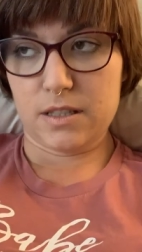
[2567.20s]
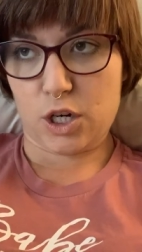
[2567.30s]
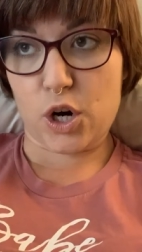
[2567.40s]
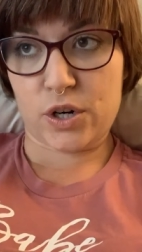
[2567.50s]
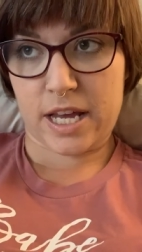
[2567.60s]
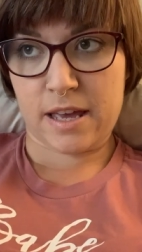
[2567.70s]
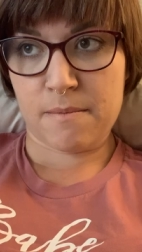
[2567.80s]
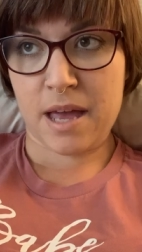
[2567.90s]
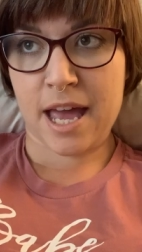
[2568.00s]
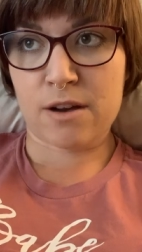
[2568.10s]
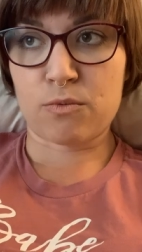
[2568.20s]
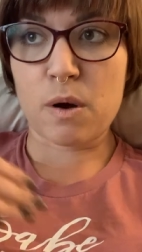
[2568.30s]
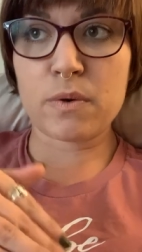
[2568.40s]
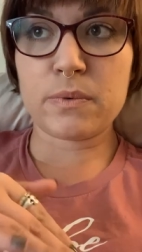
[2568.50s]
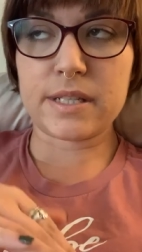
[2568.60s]
hurt him. And
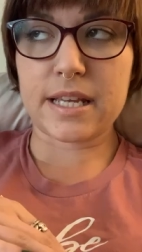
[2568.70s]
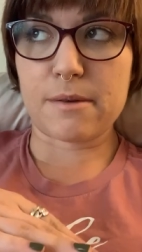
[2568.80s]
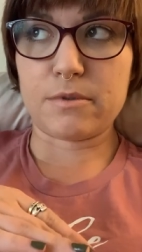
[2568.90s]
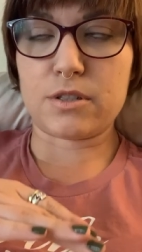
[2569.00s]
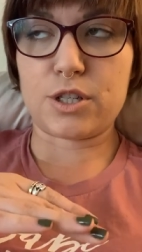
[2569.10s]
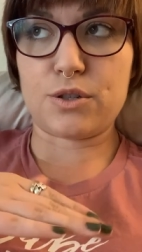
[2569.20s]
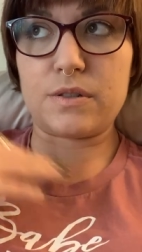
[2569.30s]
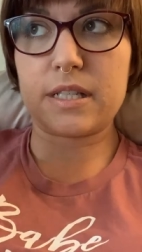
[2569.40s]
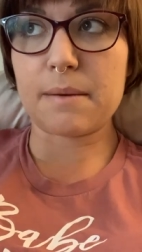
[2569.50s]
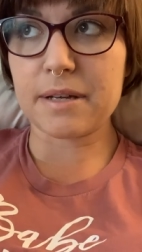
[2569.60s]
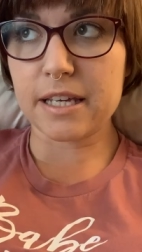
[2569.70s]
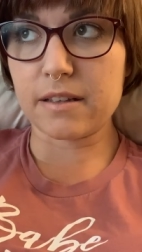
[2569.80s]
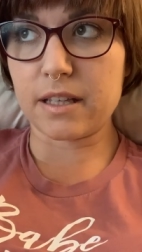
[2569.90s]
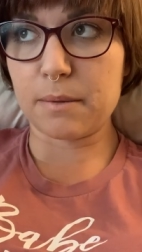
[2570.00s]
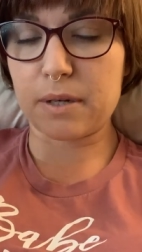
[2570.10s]
Rowan was able to do some
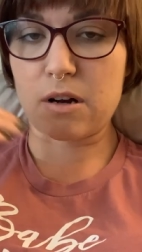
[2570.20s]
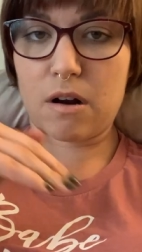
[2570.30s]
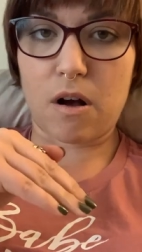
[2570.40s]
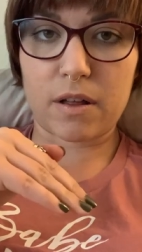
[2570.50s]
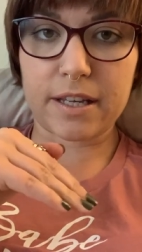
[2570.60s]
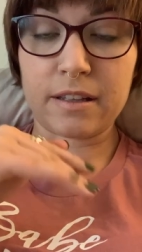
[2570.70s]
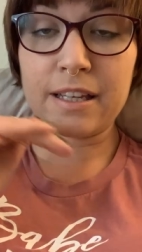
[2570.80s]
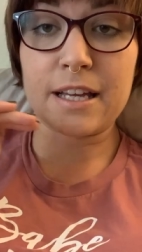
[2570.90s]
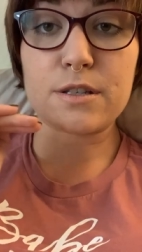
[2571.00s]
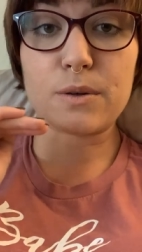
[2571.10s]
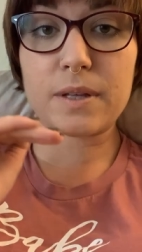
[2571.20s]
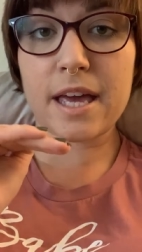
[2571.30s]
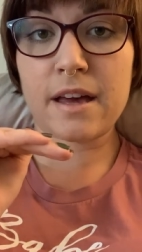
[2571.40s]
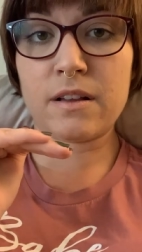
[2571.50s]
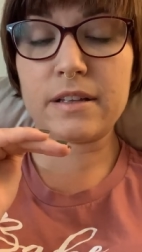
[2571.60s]
healing, but not all healing. And so
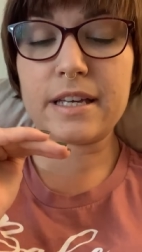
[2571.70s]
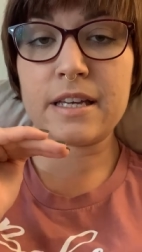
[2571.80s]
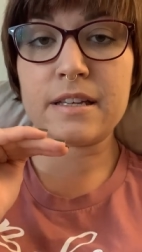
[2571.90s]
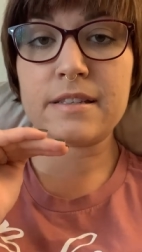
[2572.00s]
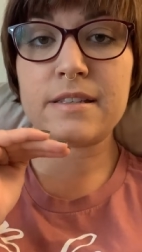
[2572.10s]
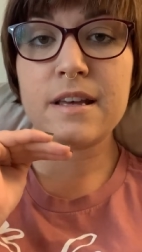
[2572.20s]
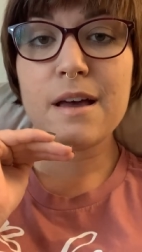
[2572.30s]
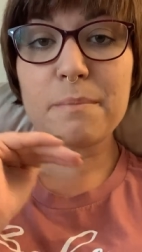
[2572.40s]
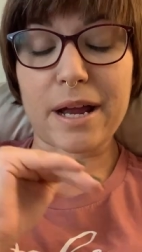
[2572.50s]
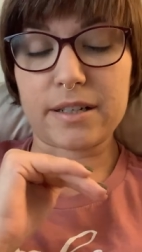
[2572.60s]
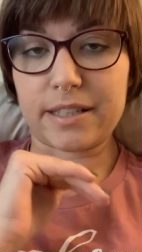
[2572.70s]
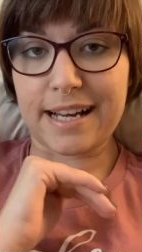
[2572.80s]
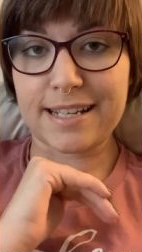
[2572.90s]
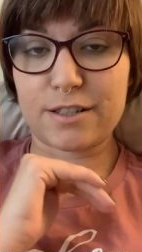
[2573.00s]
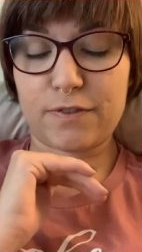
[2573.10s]
Chaol is
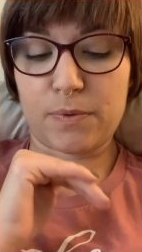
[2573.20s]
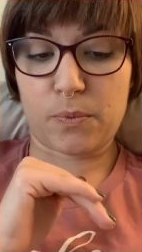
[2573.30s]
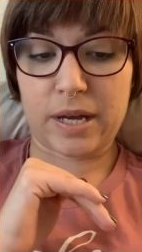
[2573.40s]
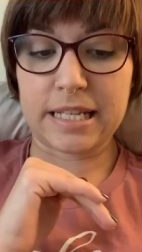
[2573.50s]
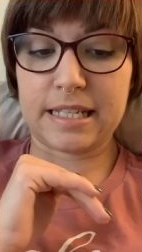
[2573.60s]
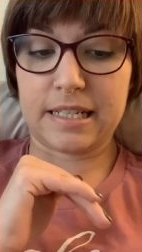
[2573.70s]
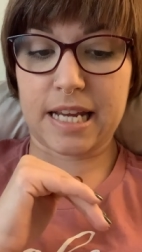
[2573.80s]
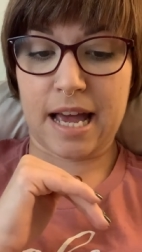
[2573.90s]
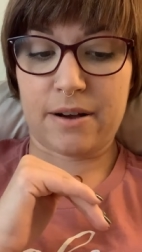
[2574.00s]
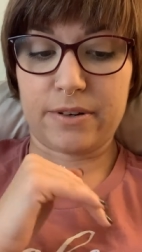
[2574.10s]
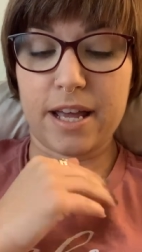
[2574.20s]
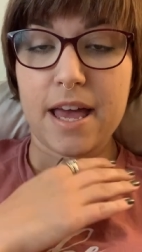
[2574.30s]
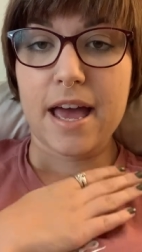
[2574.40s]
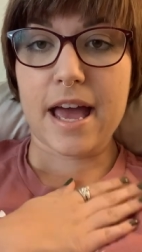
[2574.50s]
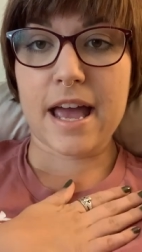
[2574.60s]
paralyzed from the waist down.
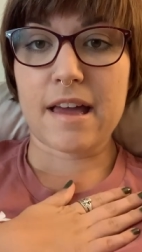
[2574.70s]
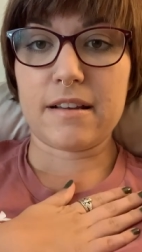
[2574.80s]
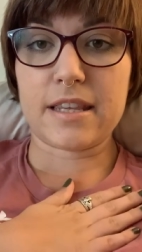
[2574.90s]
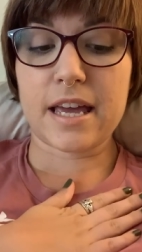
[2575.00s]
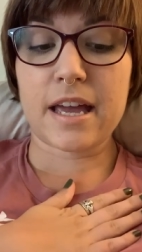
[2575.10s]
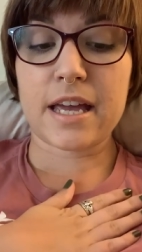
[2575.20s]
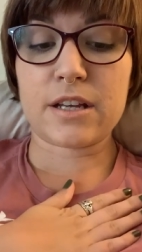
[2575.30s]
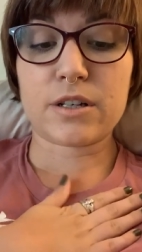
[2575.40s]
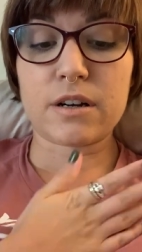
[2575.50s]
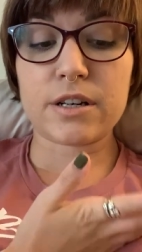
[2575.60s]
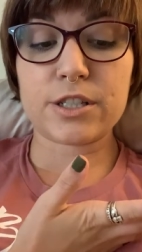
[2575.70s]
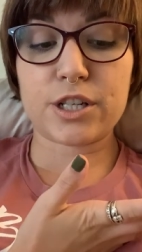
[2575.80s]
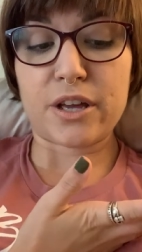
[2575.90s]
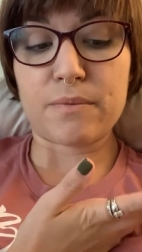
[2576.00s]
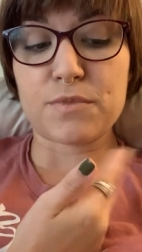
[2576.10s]
And they encourage
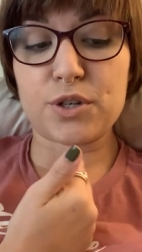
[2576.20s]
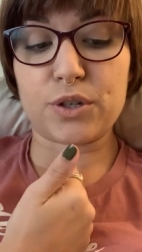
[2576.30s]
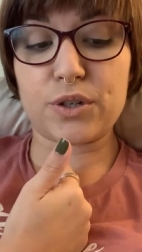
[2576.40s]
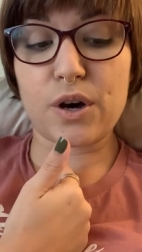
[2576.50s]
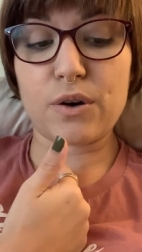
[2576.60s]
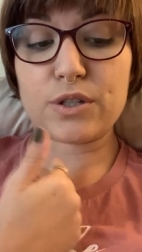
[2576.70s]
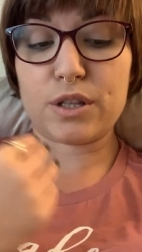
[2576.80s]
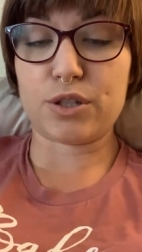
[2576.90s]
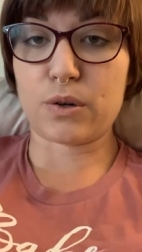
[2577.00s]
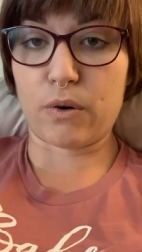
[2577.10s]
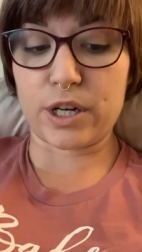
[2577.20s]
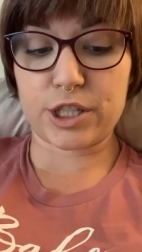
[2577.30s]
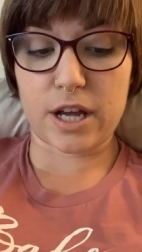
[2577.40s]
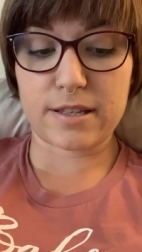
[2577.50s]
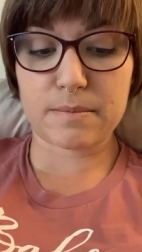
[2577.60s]
him to go to the Torre
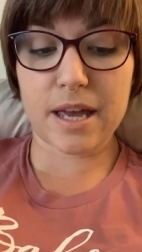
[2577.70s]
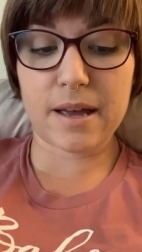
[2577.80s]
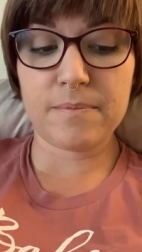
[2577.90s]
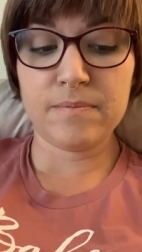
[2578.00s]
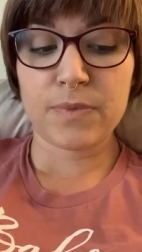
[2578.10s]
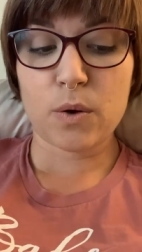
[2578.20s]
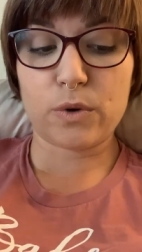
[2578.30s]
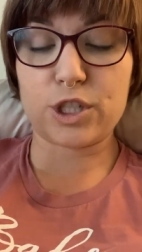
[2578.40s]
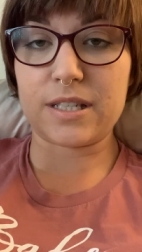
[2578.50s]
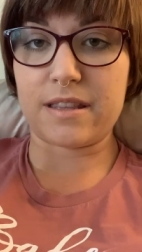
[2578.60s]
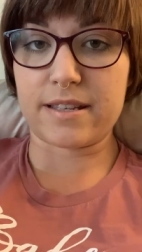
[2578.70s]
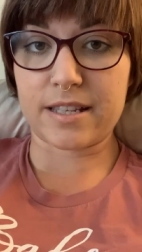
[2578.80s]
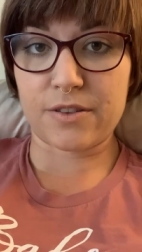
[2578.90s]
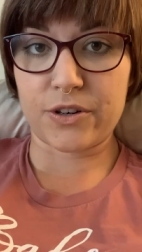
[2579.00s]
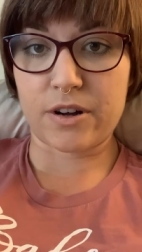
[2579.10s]
Cesme, which is in the
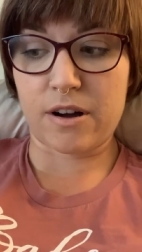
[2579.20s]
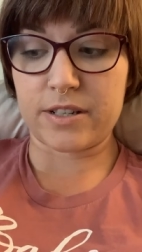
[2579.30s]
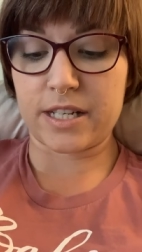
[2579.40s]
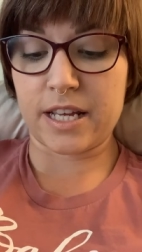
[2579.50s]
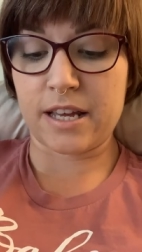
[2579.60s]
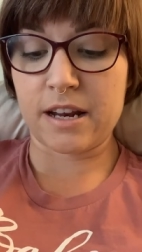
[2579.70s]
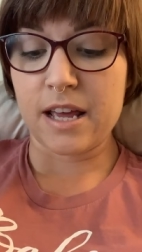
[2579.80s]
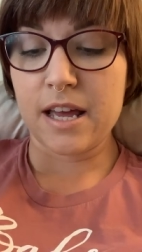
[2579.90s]
southern continent,